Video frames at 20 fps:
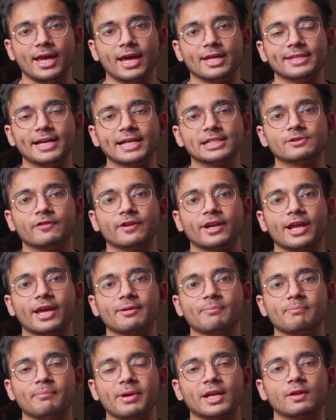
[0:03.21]
and that's where
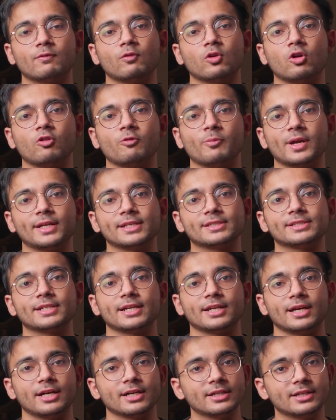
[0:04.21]
I met one of my
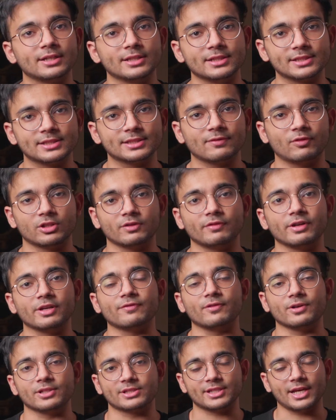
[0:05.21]
distant uncles for the very
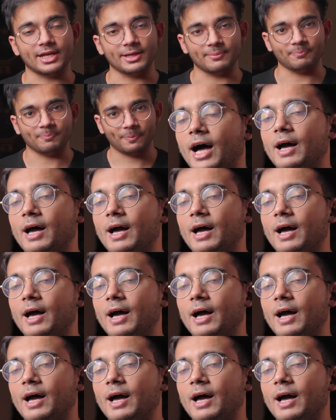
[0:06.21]
first time.